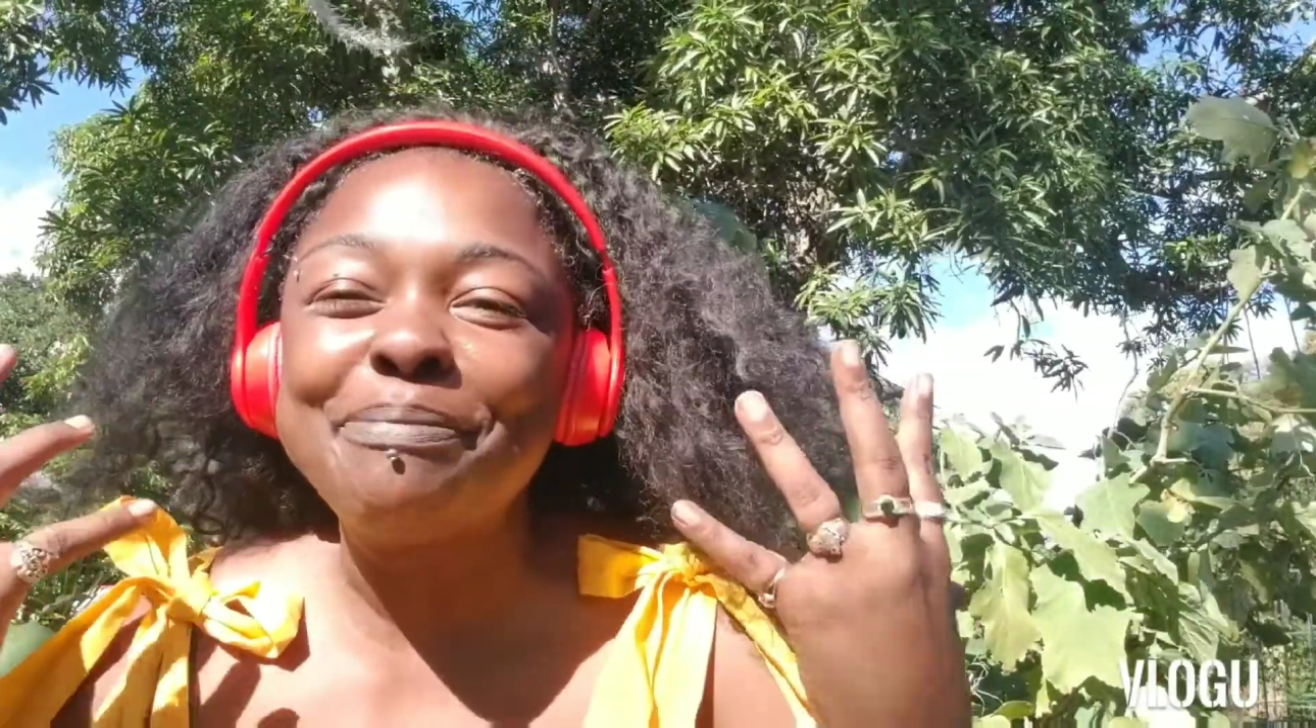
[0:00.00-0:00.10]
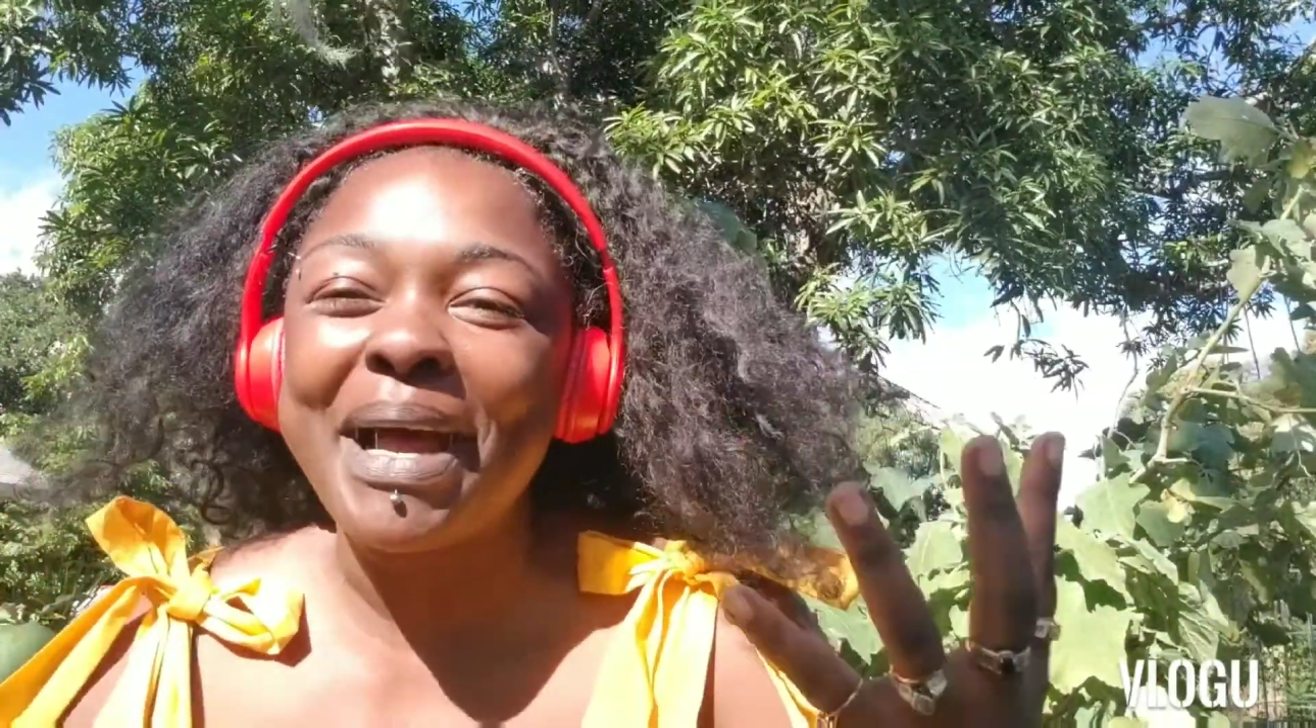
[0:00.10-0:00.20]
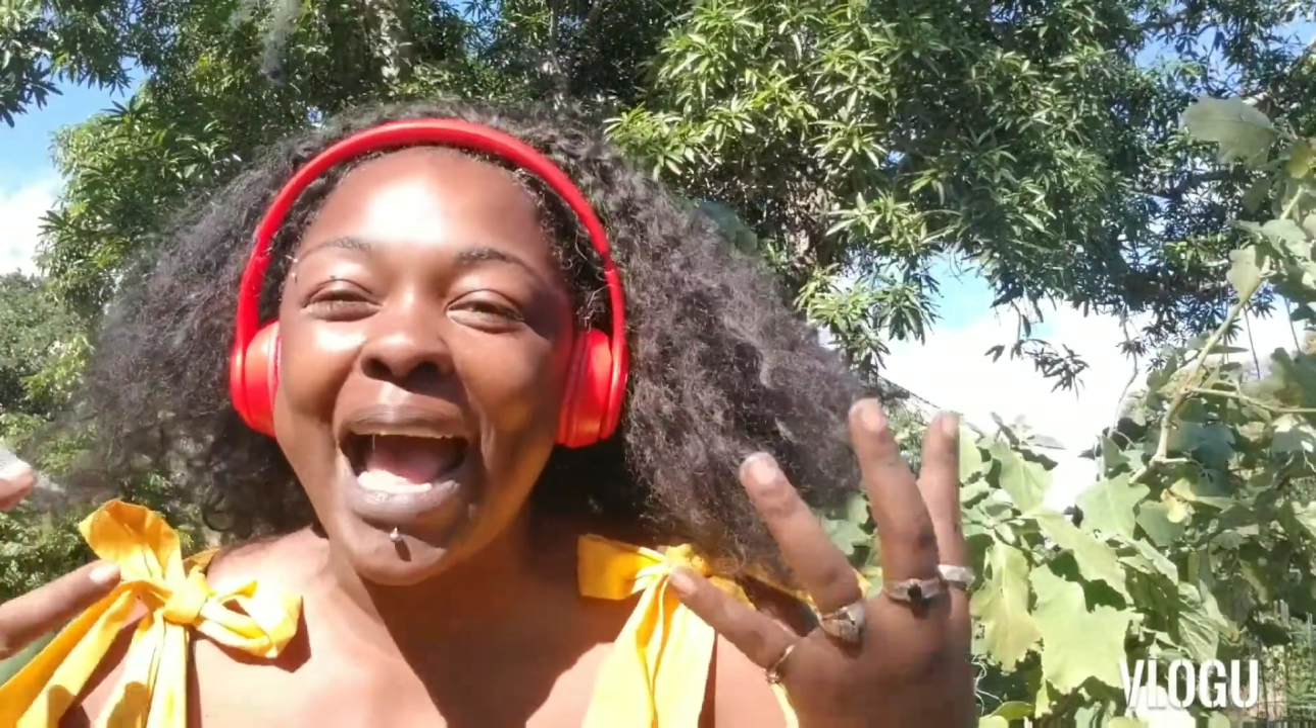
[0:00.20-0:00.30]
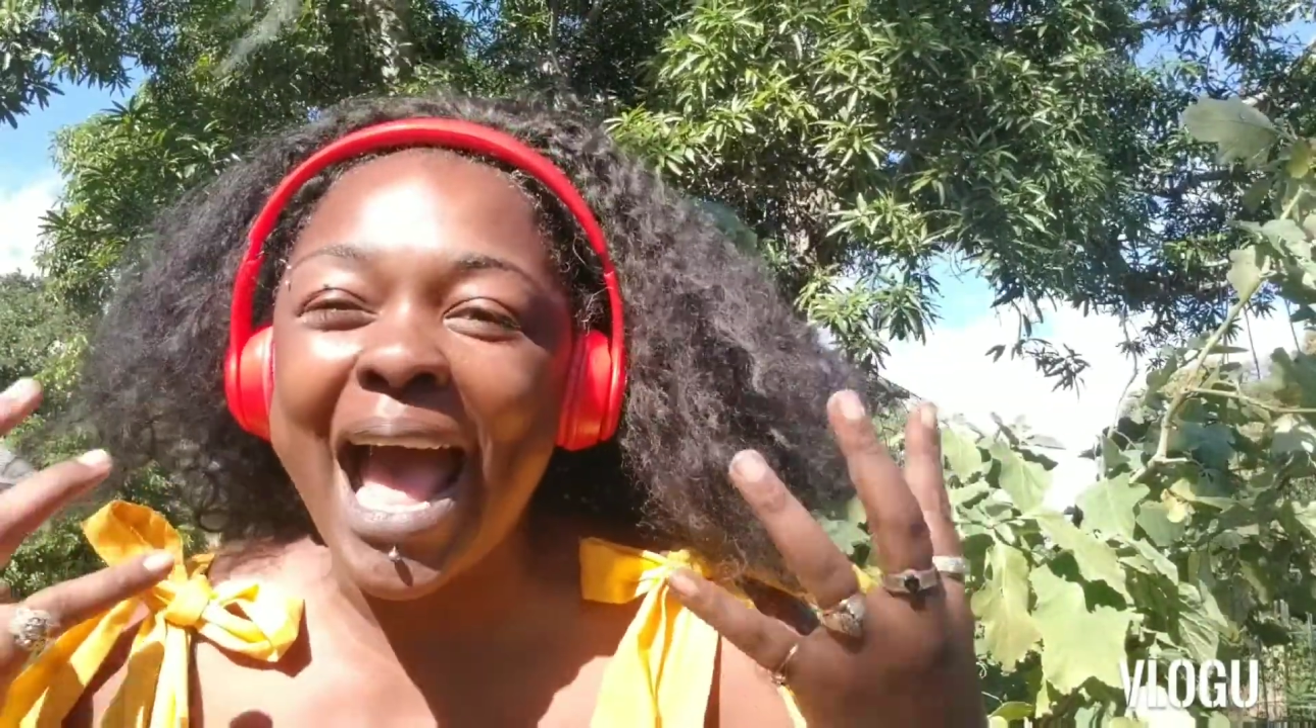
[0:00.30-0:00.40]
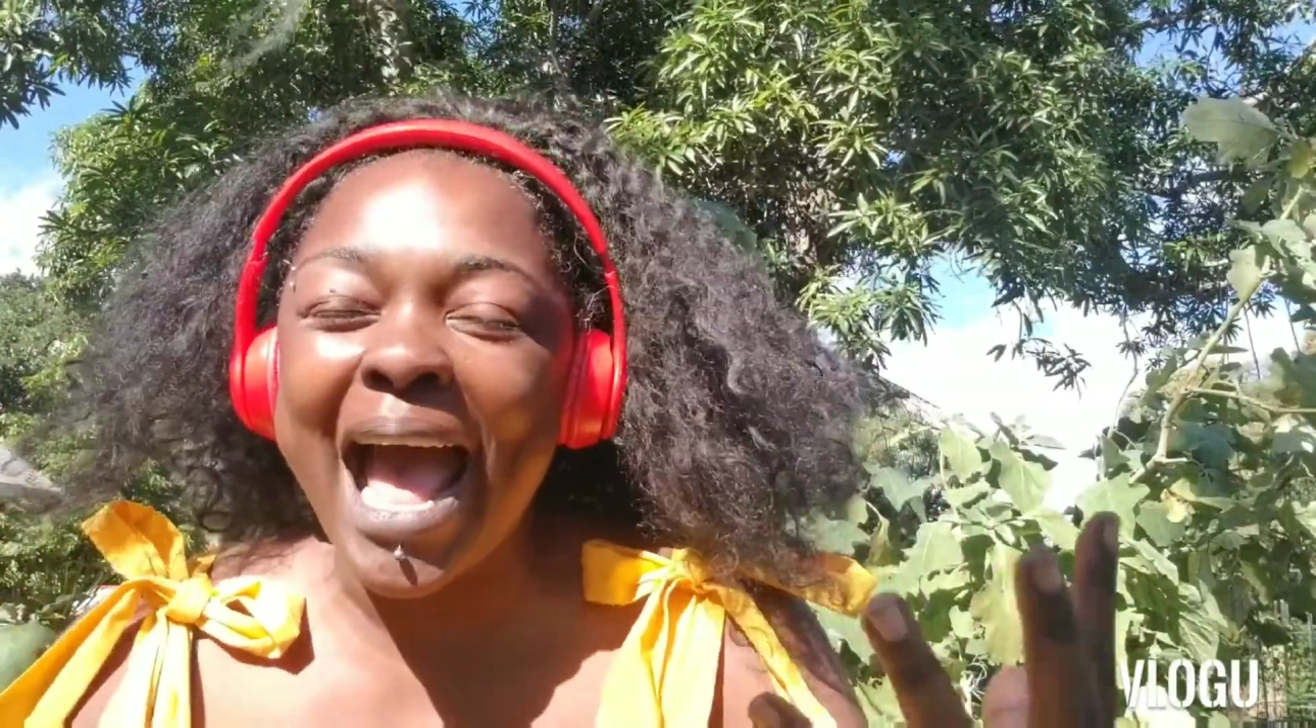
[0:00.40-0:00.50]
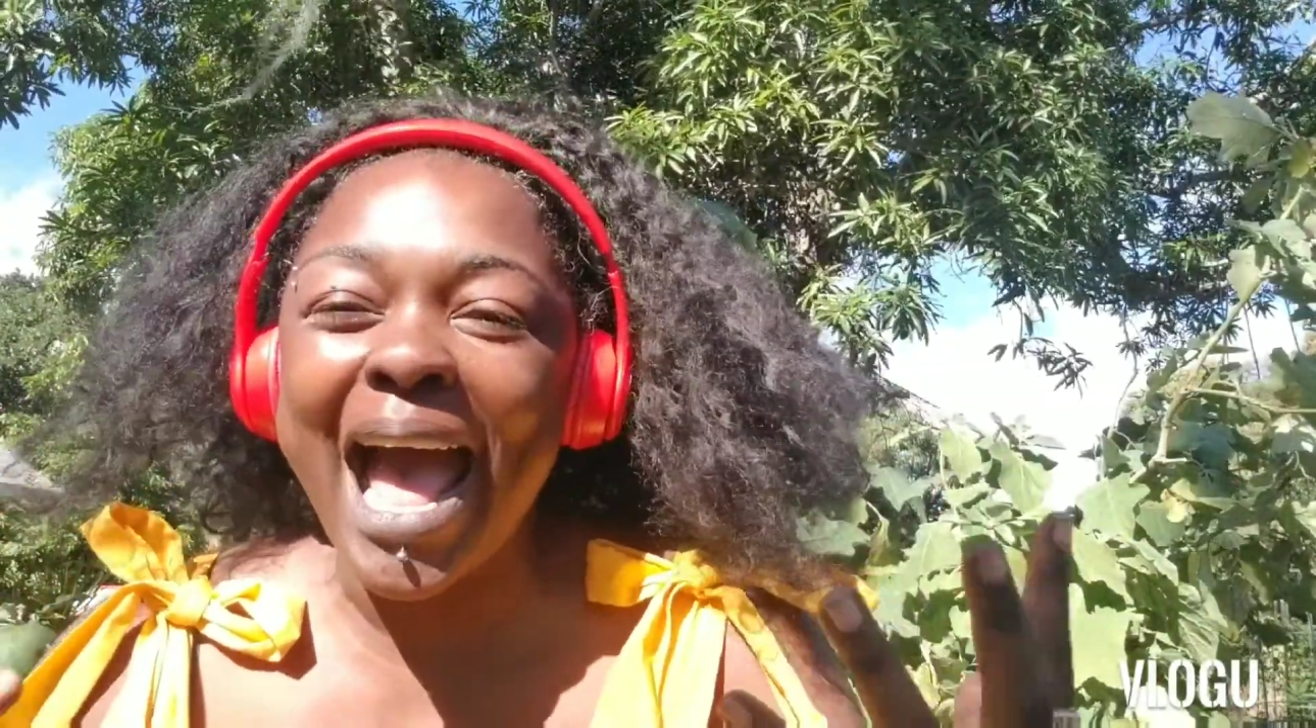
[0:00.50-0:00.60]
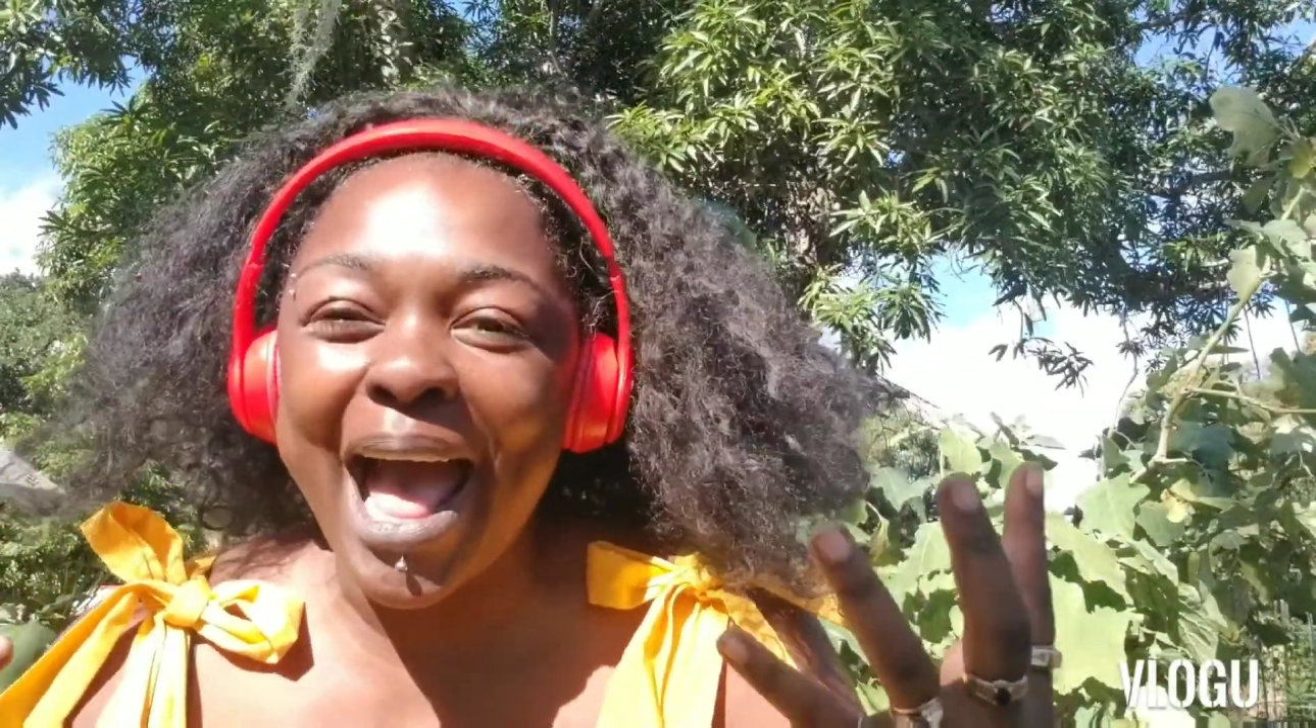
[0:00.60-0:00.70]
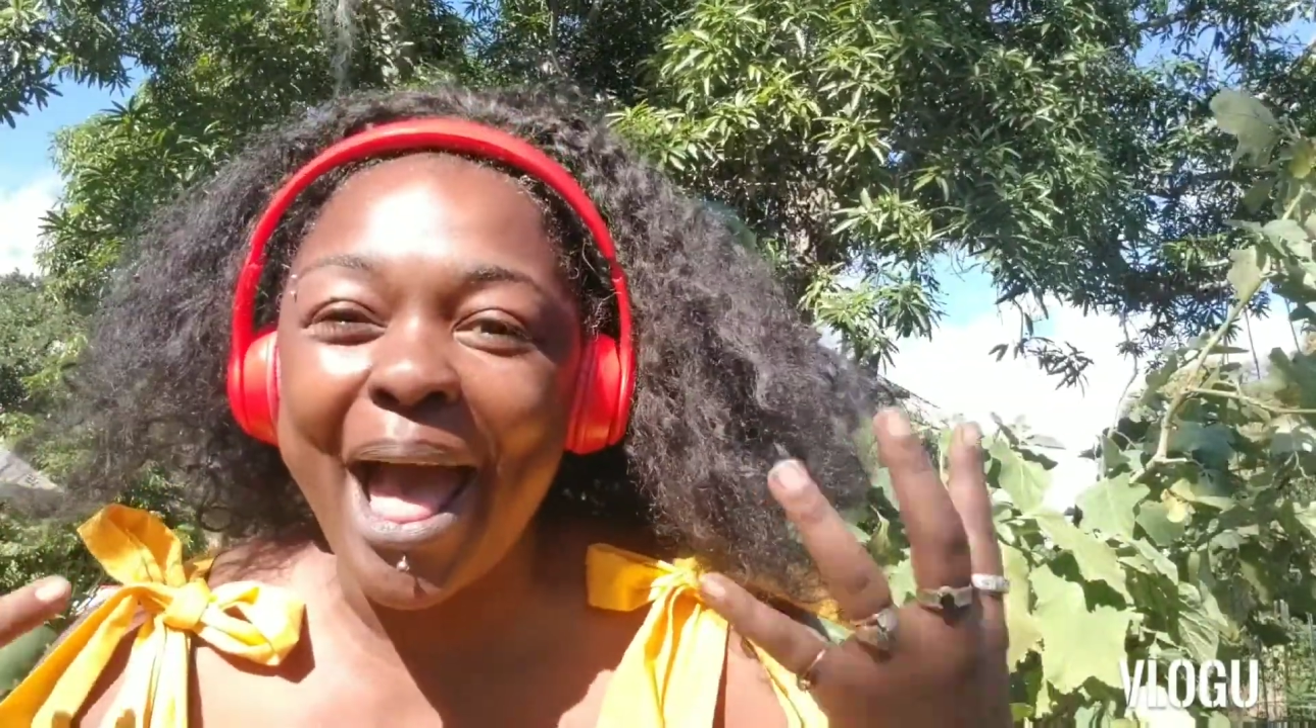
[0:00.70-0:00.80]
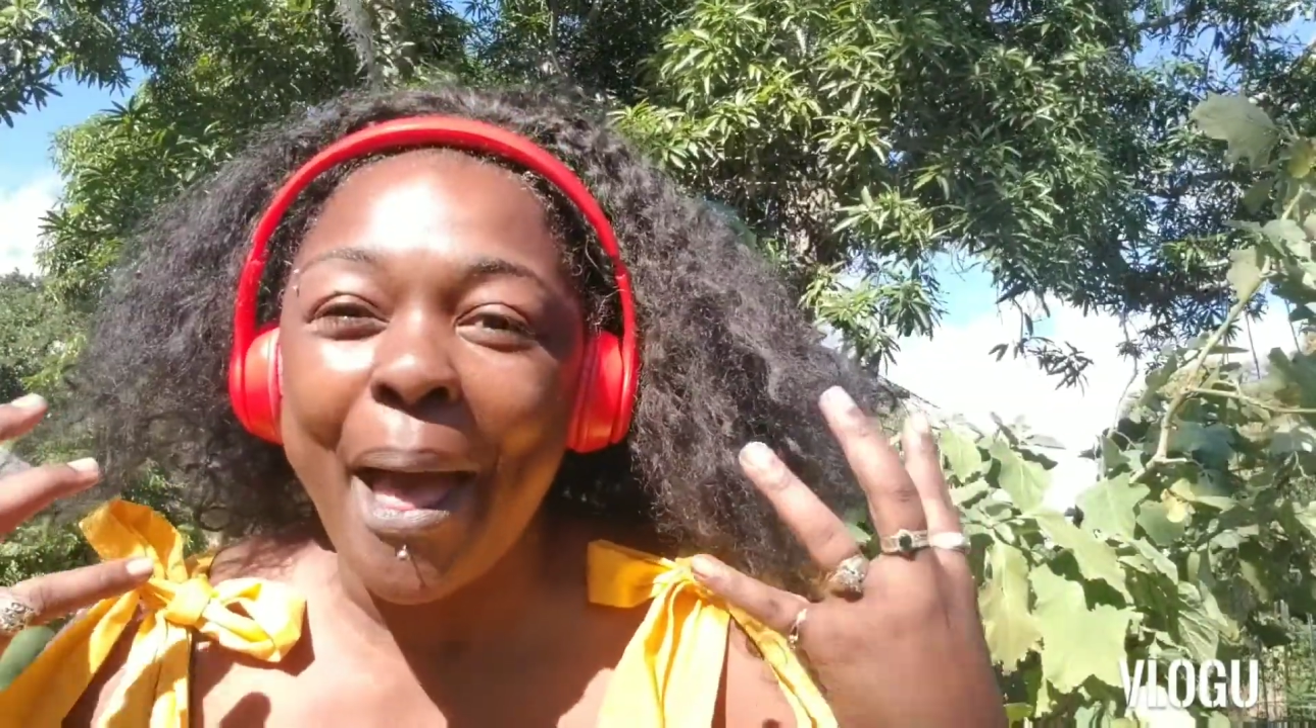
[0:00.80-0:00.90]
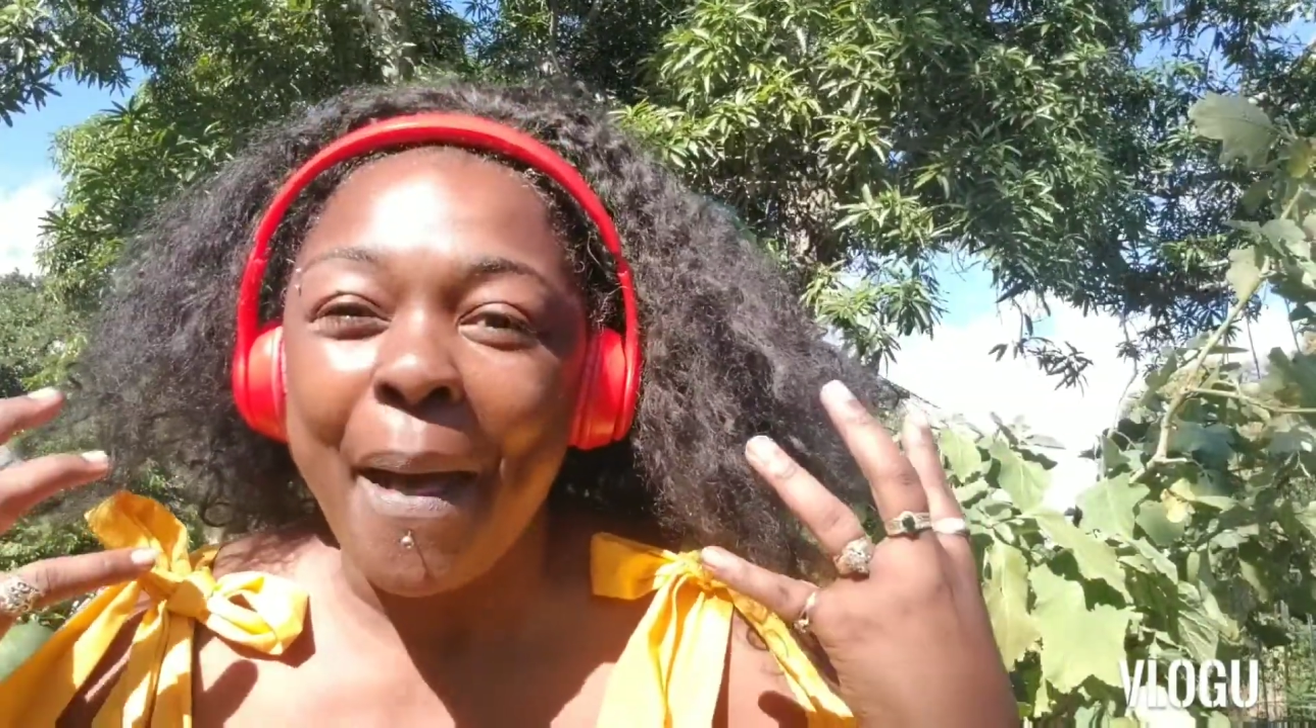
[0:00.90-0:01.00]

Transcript: behind